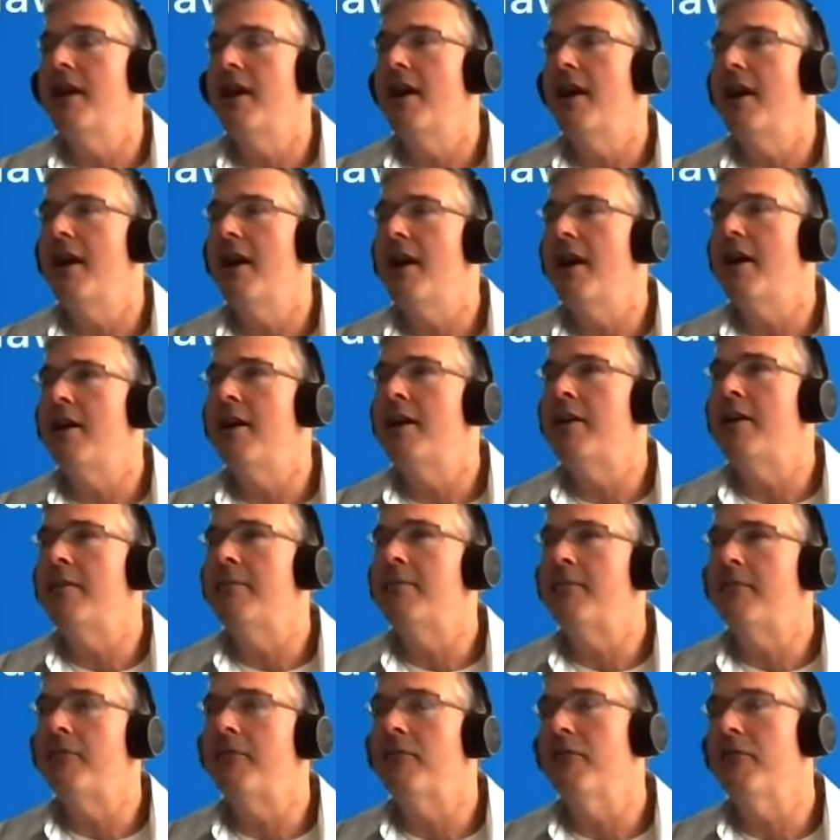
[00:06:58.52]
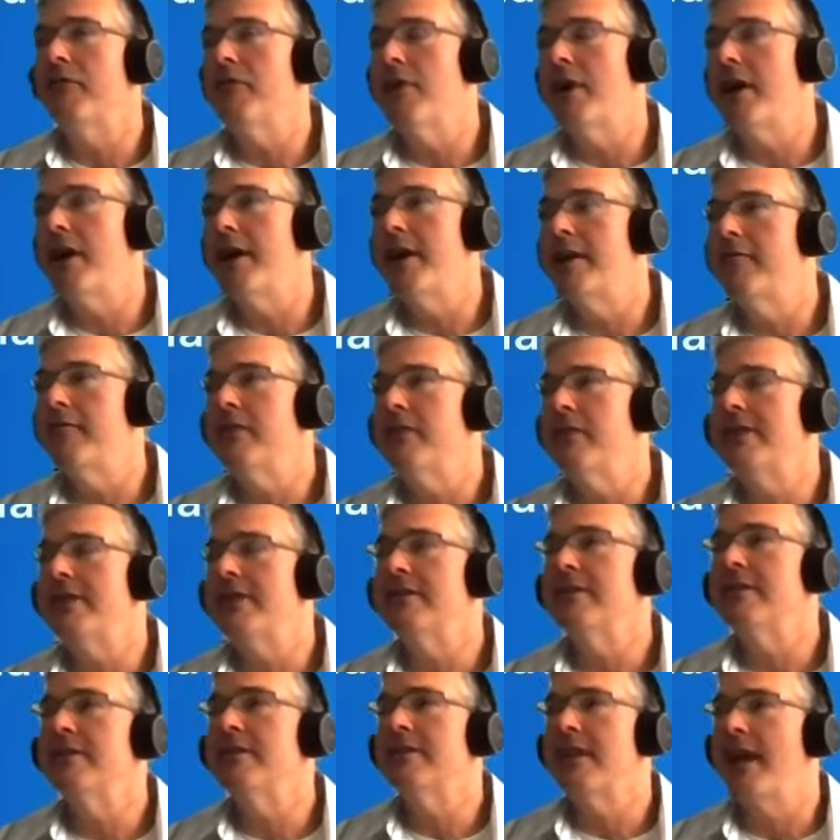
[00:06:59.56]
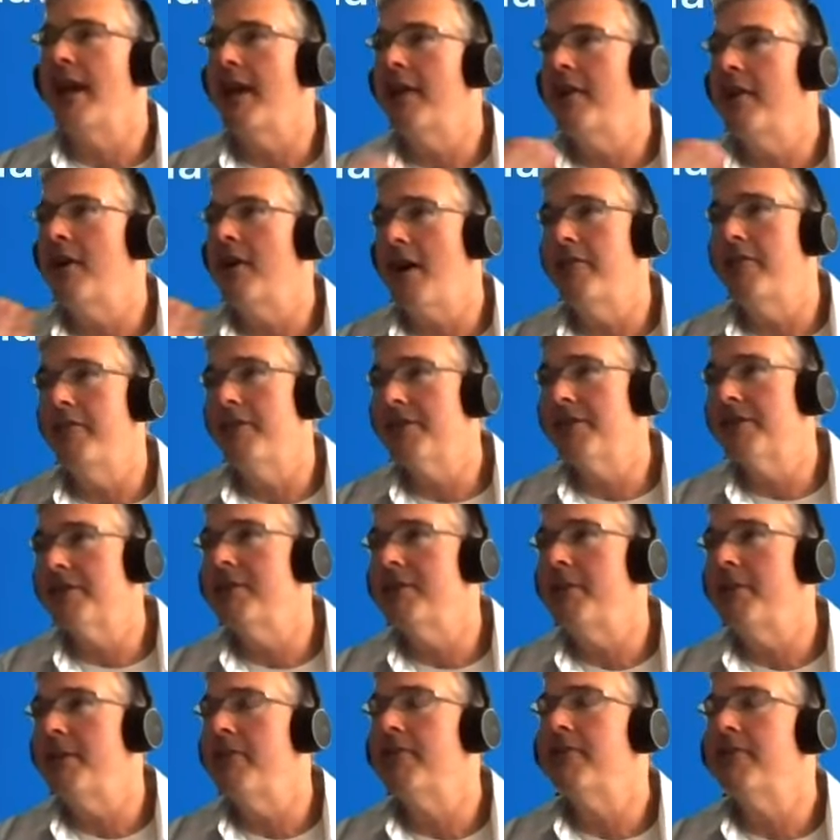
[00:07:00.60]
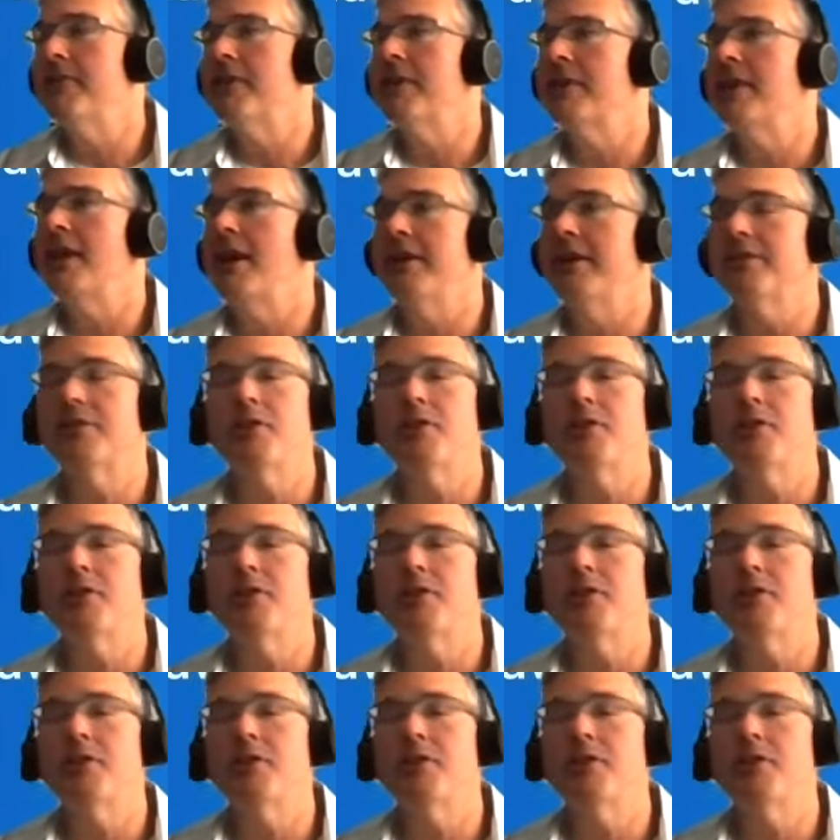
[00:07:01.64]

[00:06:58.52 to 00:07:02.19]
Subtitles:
for a variety of reasons, and obviously bad for the client.